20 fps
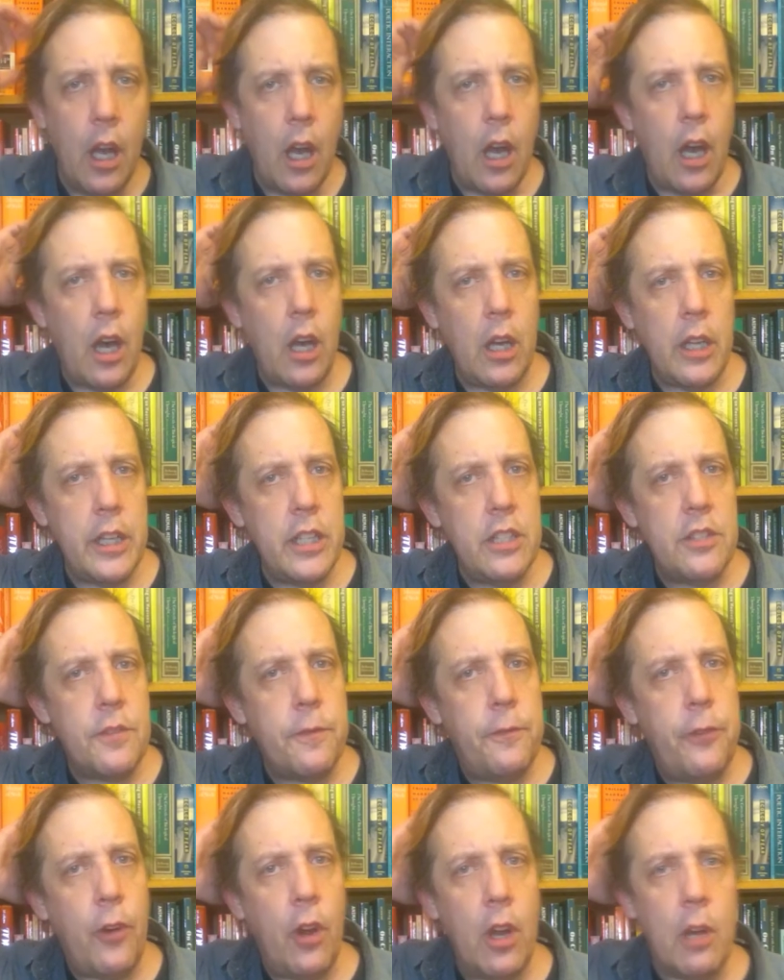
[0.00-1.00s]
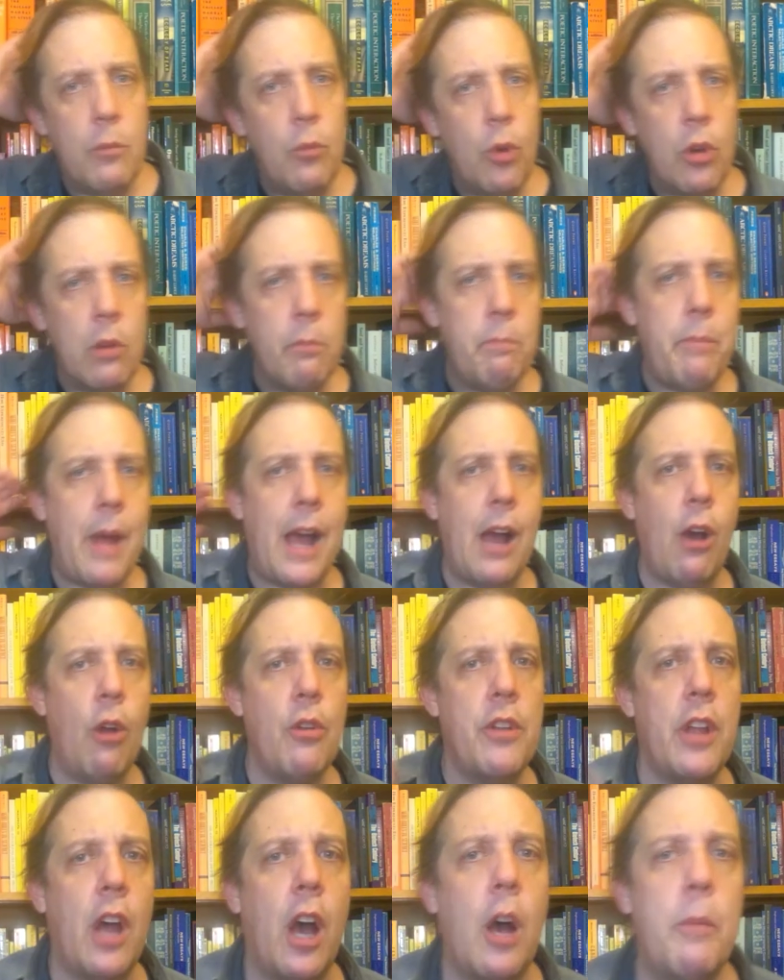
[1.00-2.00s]
Uh, it's far more
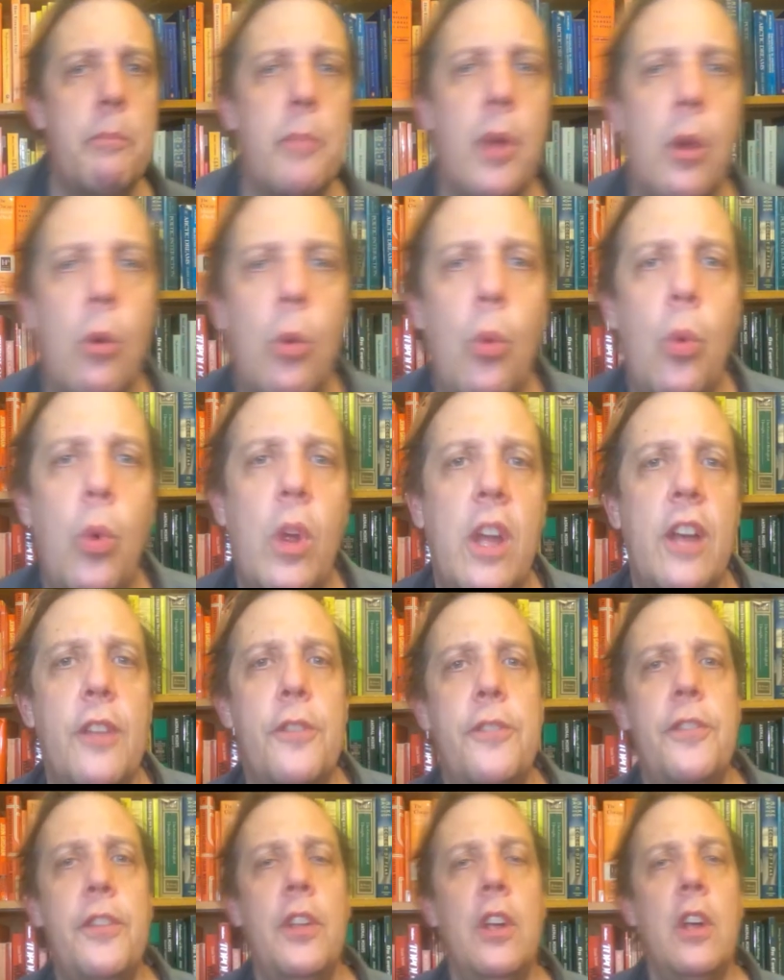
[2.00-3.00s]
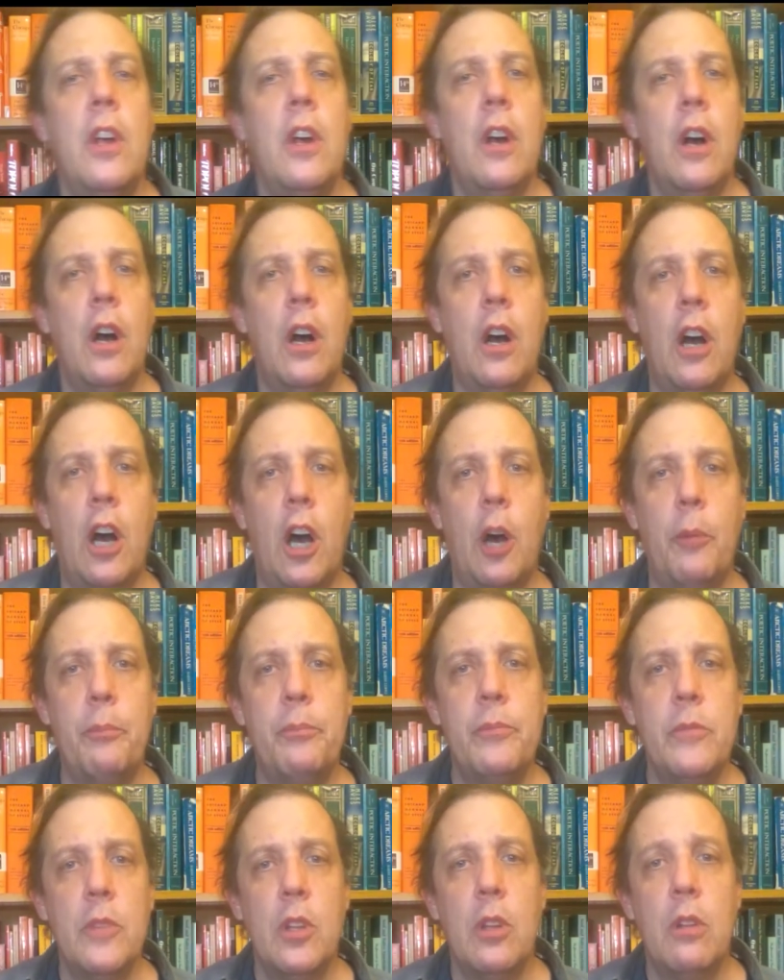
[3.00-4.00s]
bound up with,
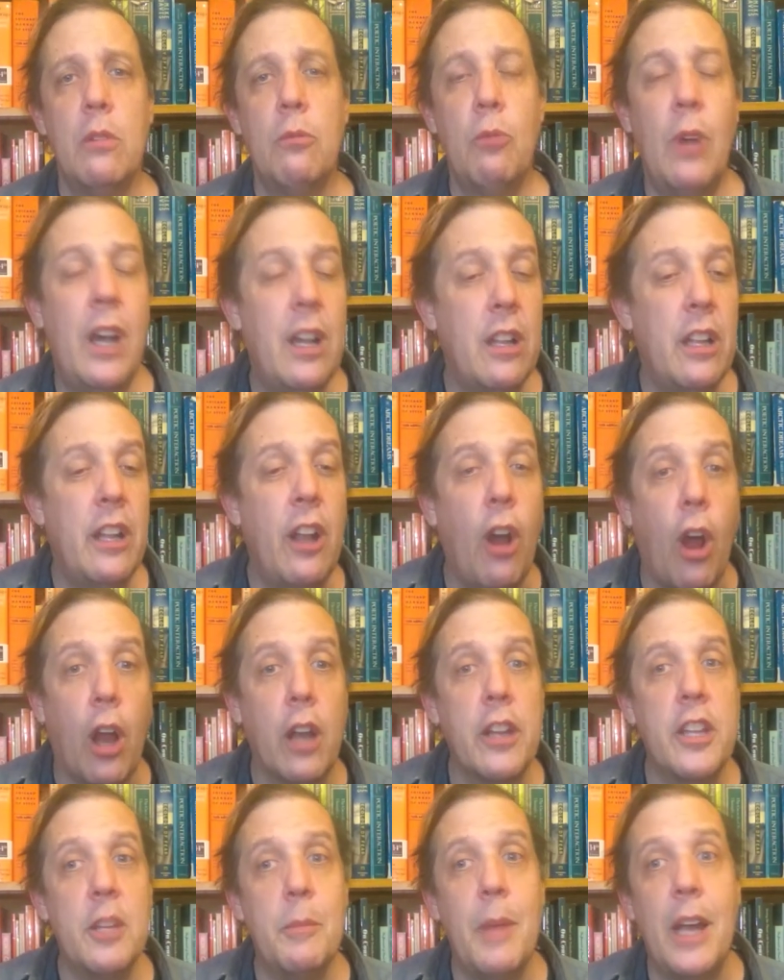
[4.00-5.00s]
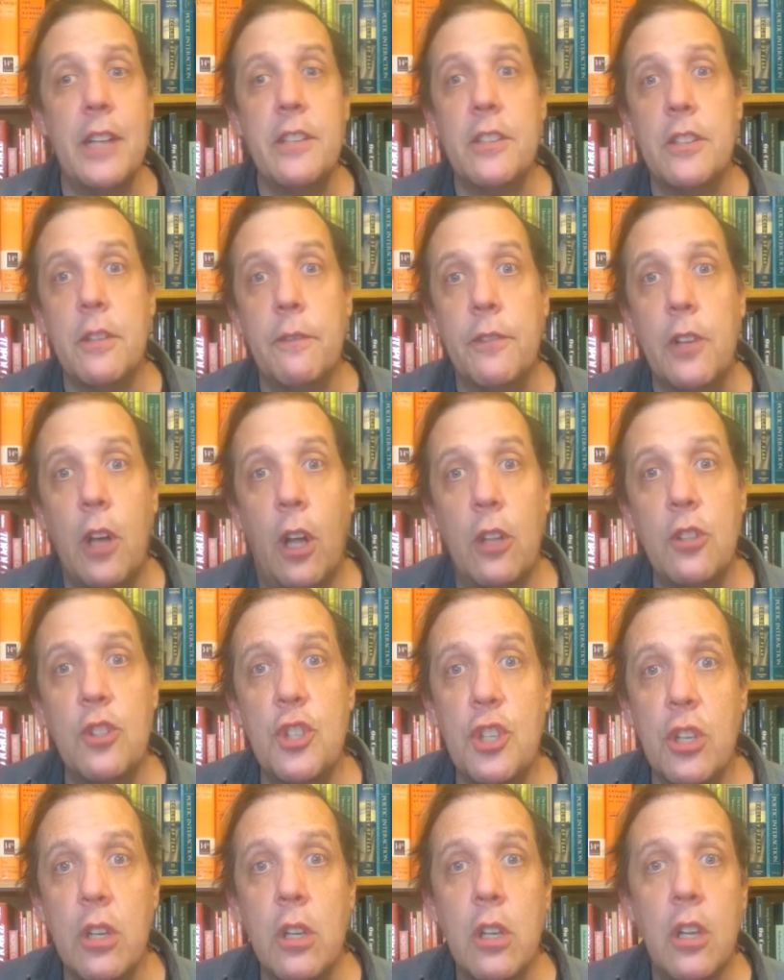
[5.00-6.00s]
um, well, an argumentative
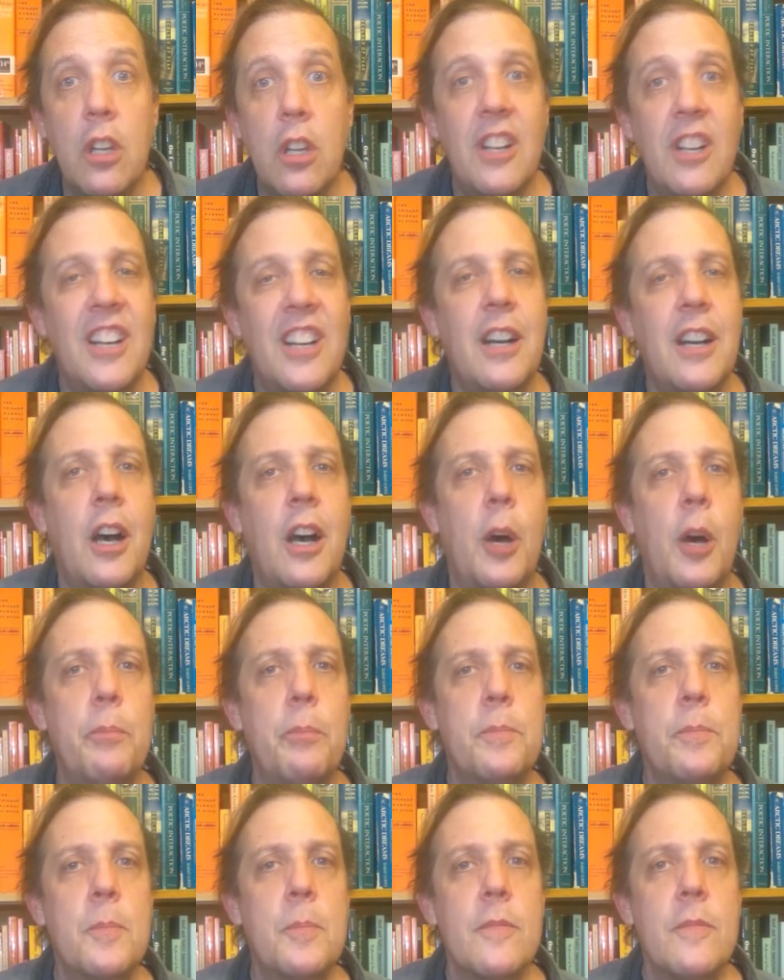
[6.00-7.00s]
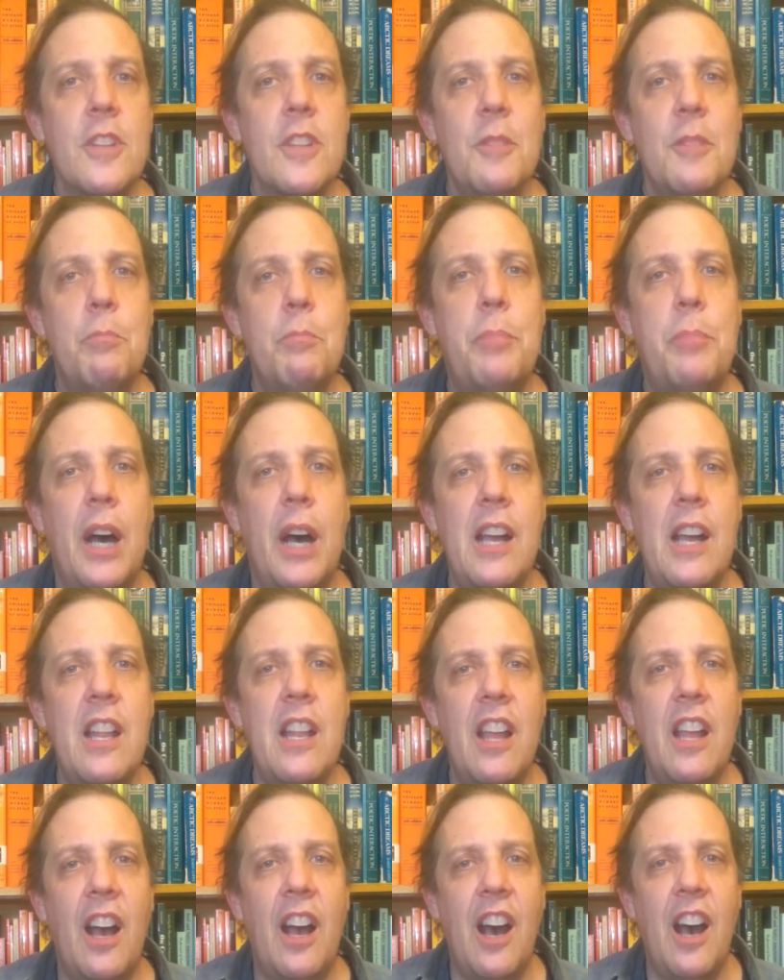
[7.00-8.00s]
culture, um,
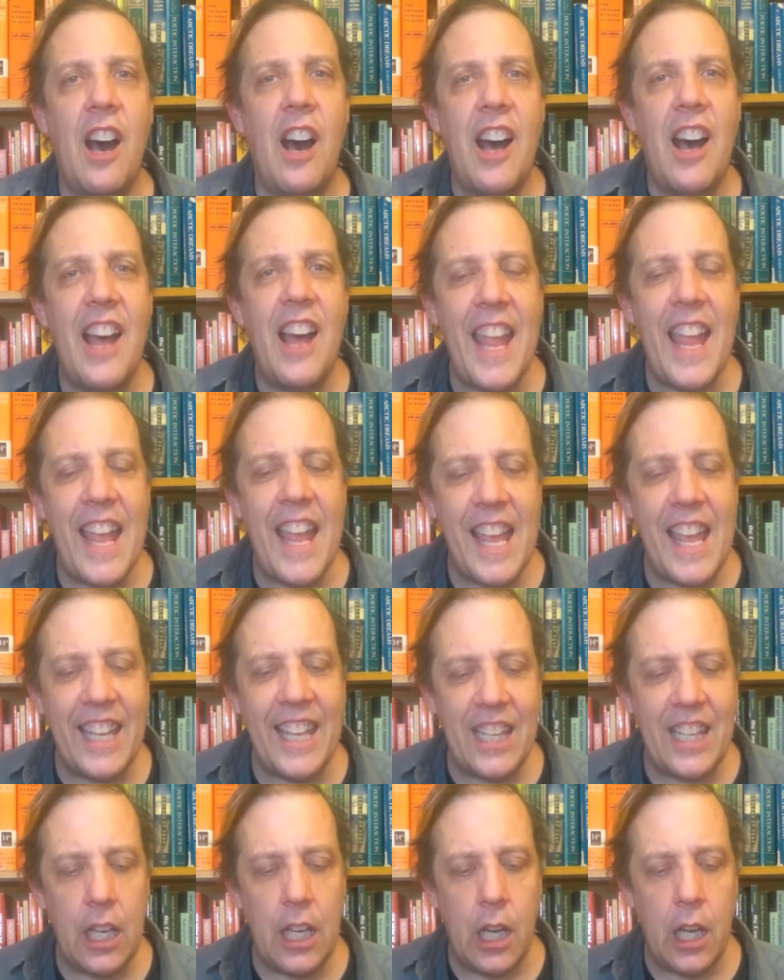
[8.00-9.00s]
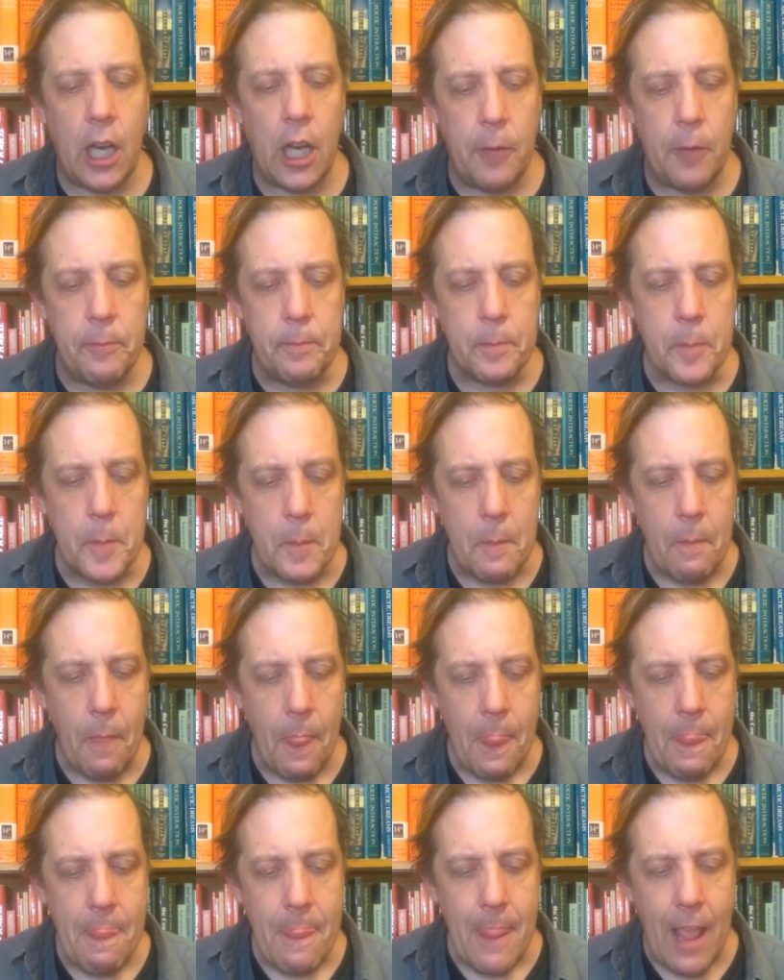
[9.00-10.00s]
but uh, a um,
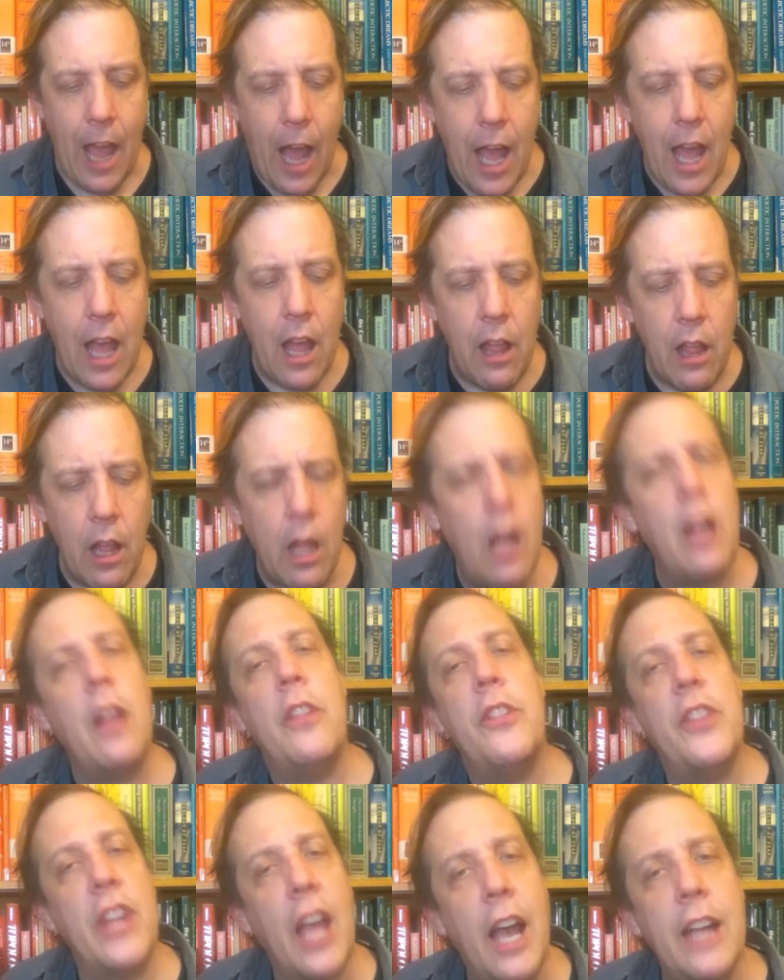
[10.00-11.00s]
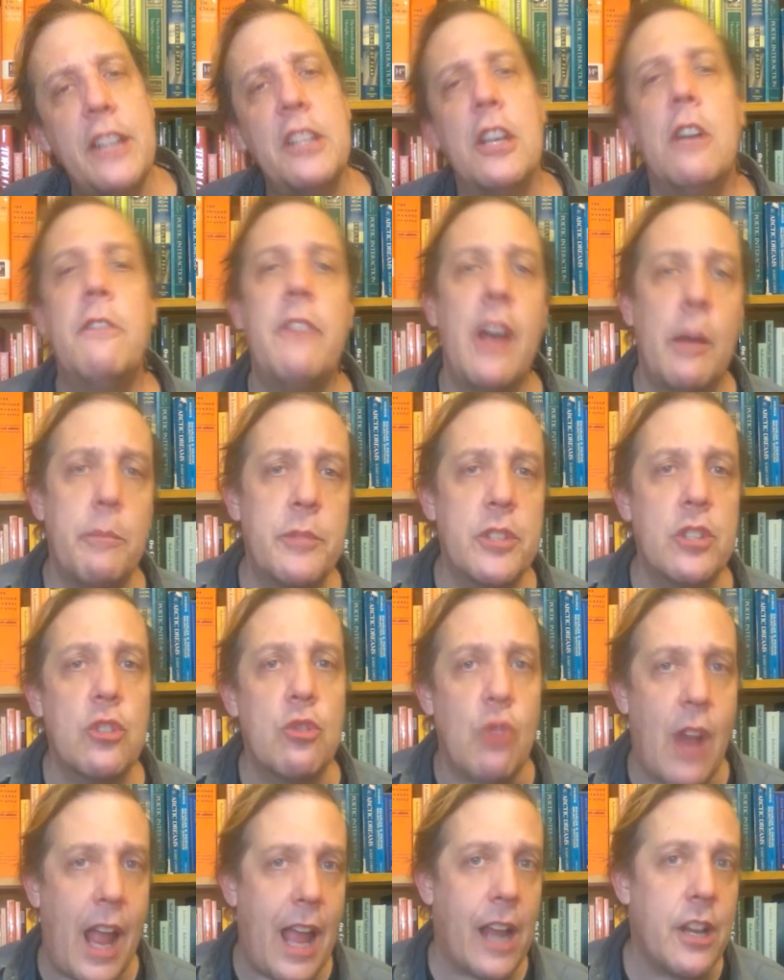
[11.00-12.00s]
the idea of
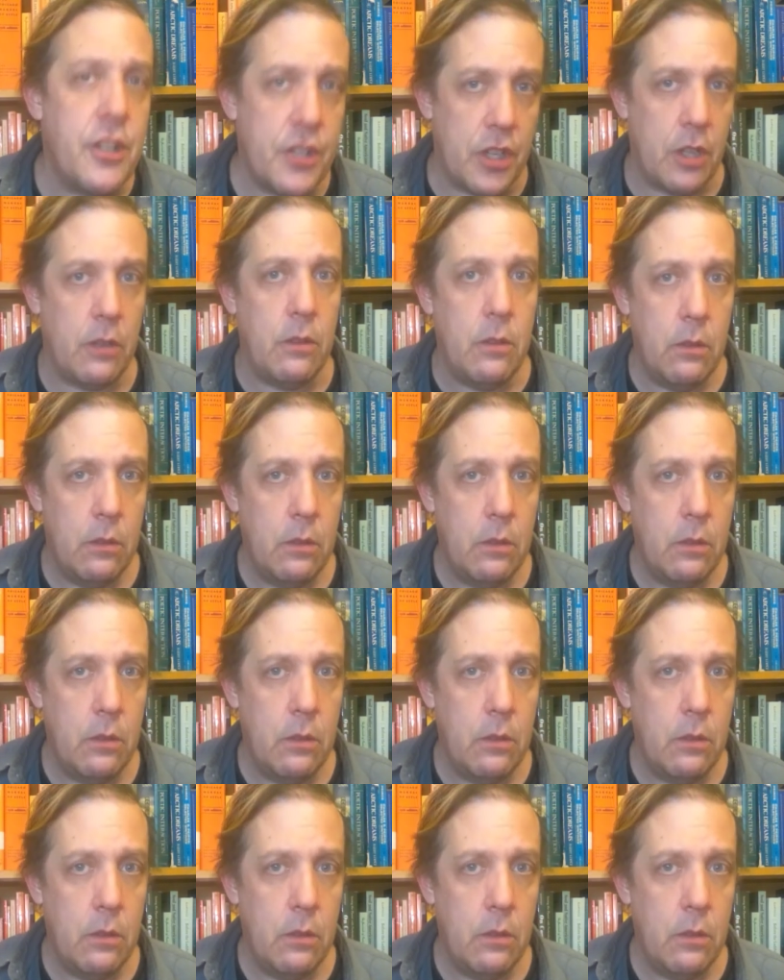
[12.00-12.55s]
abstraction.